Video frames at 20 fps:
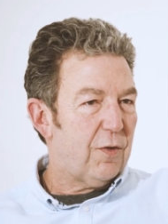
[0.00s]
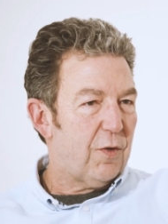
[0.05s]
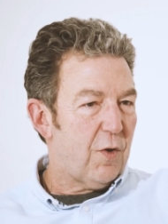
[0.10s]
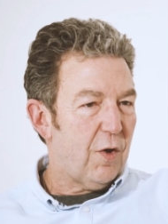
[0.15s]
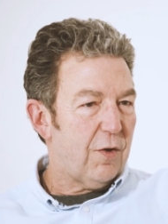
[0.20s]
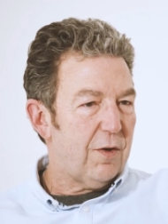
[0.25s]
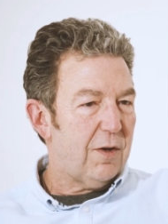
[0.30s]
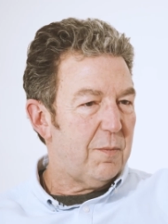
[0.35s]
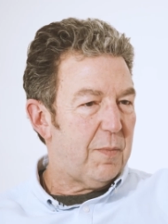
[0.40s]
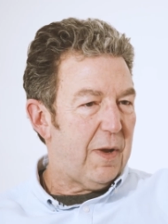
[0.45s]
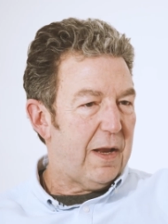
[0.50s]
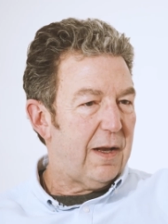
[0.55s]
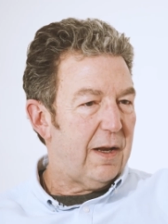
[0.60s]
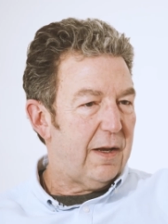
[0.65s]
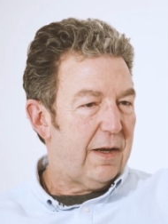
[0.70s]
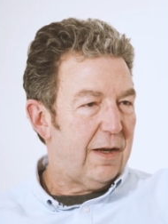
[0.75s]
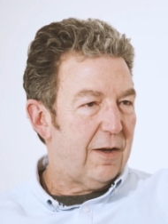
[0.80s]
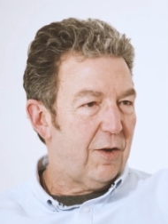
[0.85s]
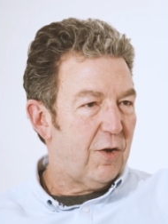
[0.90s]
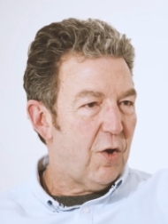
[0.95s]
with cotton bed
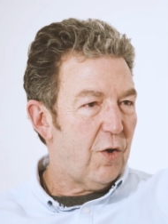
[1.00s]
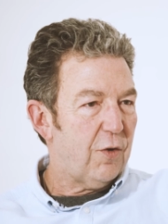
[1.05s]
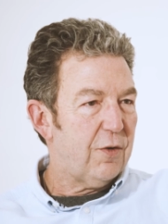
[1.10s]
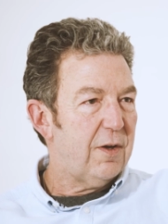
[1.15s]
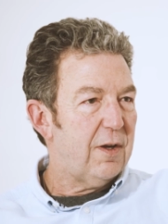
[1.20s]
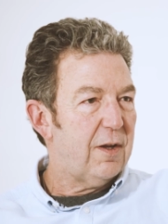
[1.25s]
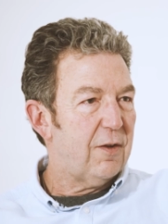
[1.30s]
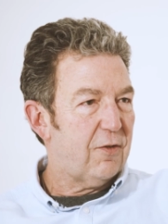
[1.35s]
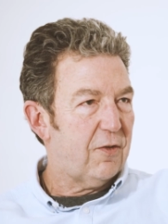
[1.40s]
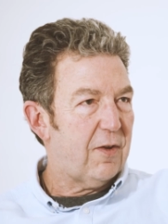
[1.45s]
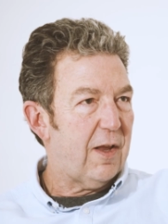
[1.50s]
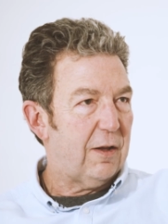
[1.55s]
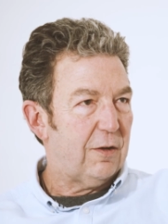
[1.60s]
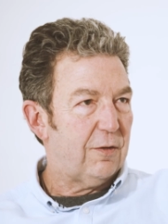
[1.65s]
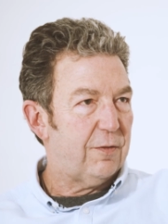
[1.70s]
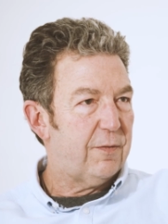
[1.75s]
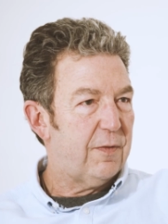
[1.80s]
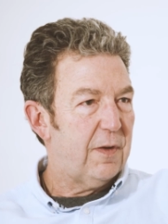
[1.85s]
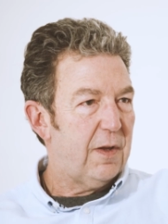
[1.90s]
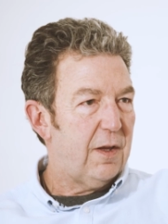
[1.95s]
linen, cotton
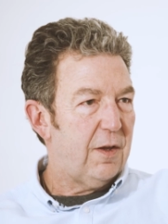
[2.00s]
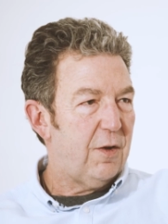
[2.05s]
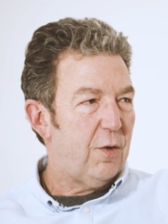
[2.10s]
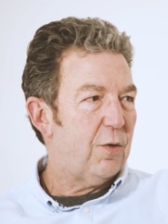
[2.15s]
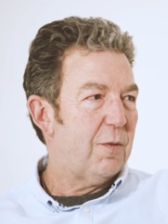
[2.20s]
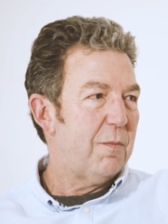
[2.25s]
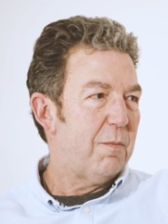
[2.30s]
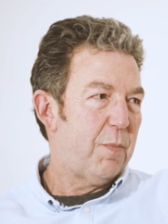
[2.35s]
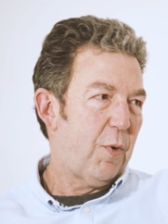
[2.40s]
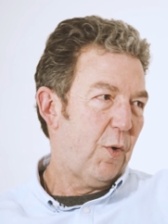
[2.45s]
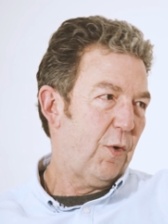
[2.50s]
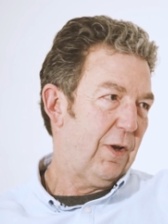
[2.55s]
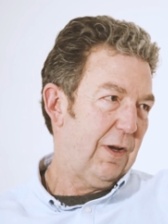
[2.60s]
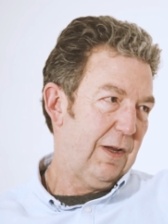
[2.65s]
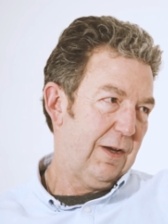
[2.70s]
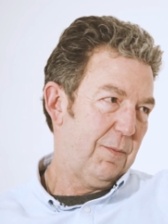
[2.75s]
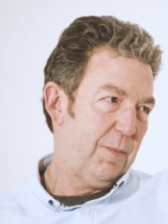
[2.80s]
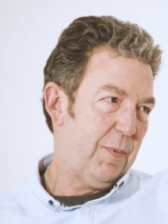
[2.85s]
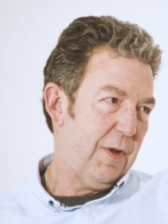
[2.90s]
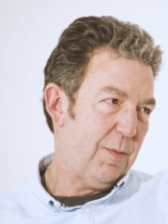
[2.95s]
itself, you can
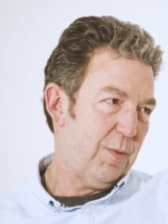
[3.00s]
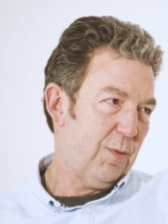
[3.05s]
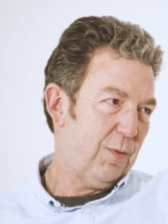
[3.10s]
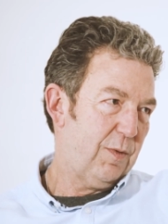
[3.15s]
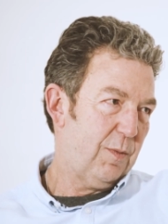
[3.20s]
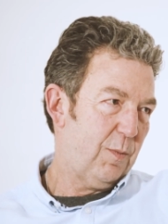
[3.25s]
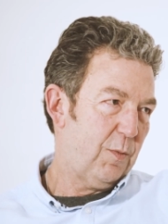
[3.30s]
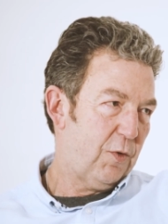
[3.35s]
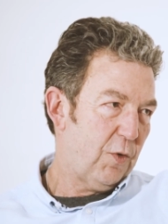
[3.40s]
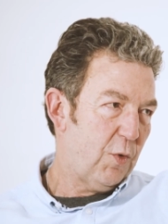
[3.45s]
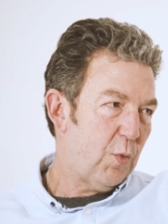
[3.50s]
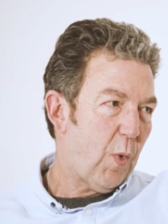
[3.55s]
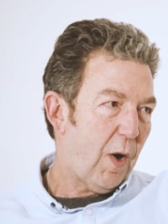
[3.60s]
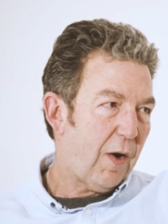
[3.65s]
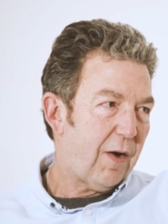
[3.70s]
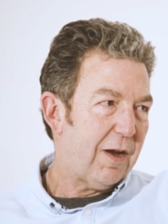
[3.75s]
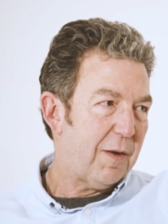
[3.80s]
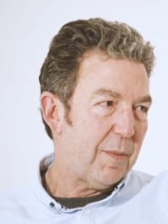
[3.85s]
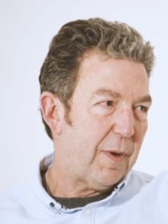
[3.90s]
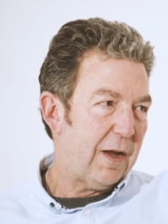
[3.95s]
boil it. People do
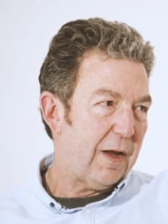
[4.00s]
worry